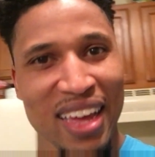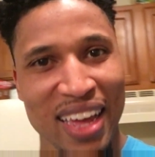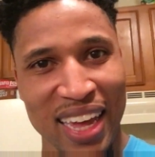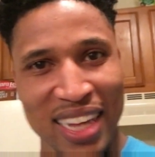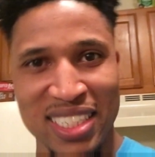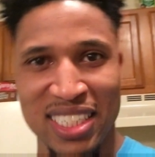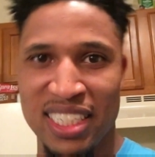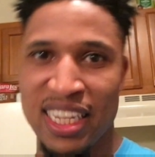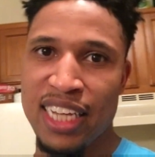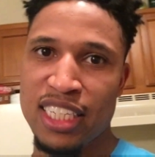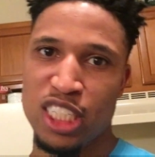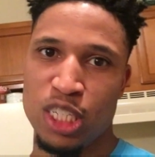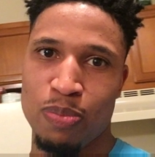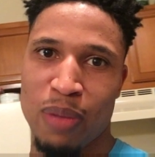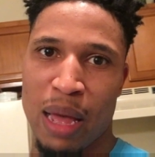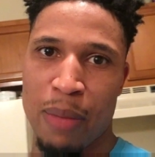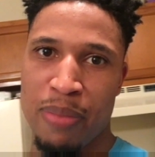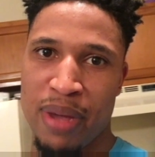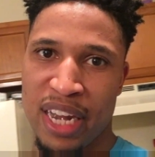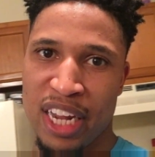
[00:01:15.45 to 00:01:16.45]
It says it's
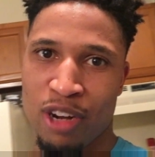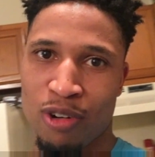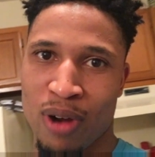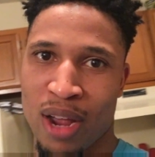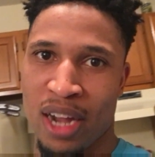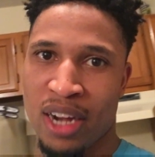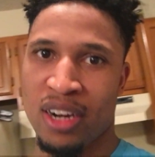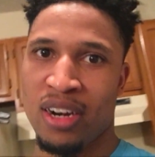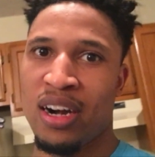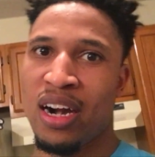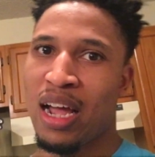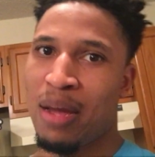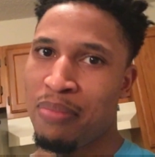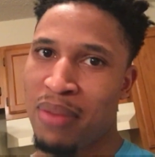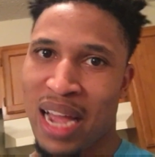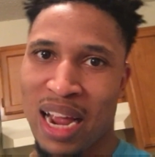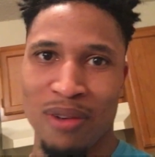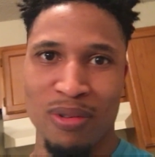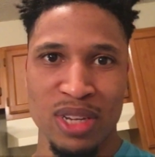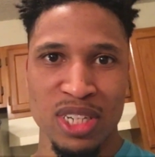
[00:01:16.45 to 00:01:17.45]
by Betty Crocker. I'm
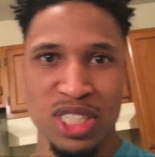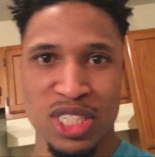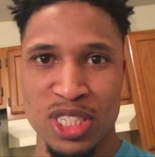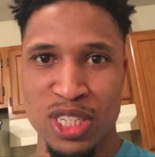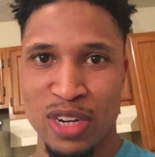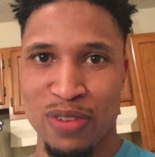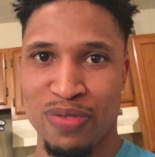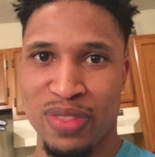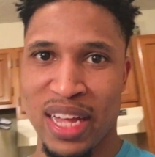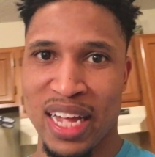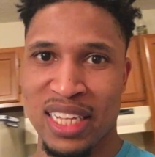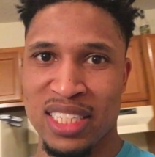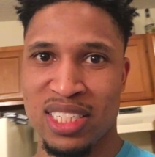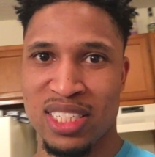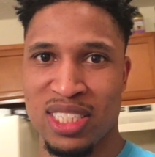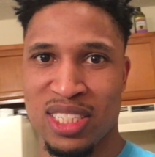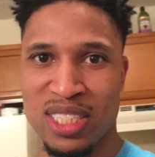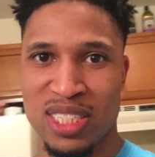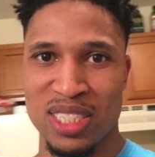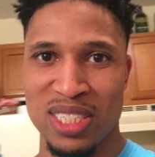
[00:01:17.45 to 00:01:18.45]
not really sure if
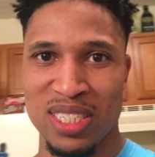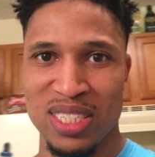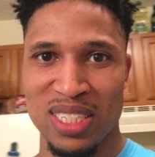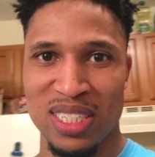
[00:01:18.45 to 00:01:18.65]
that's